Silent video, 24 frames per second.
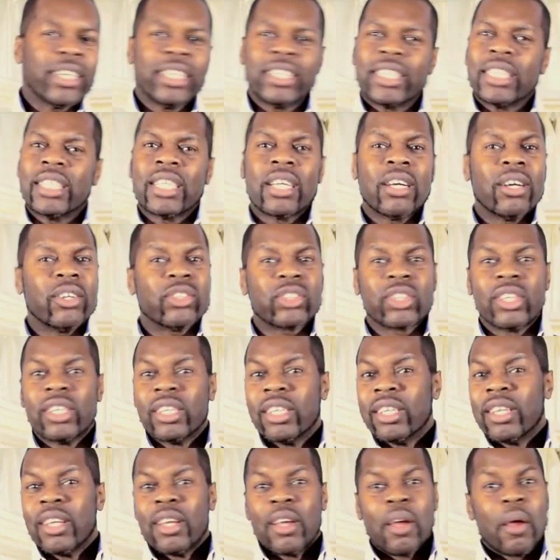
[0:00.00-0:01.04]
And she goes,
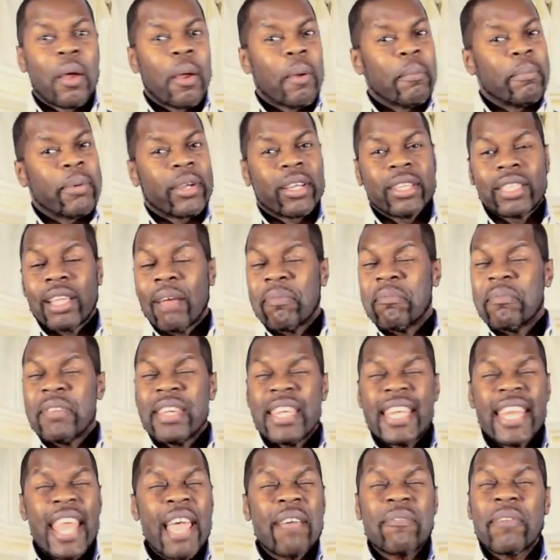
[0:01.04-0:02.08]
"Because I've
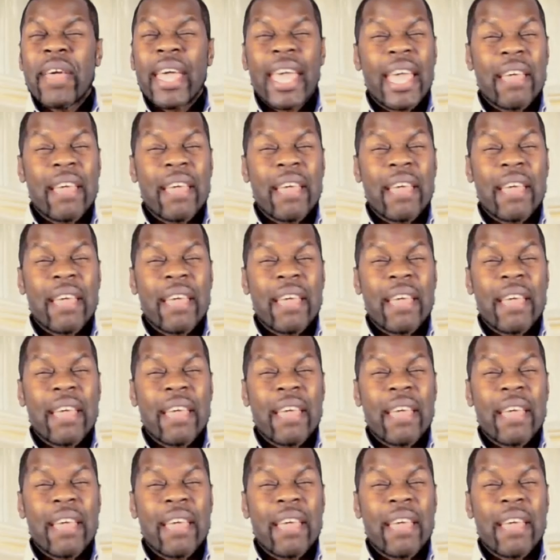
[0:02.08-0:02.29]
never,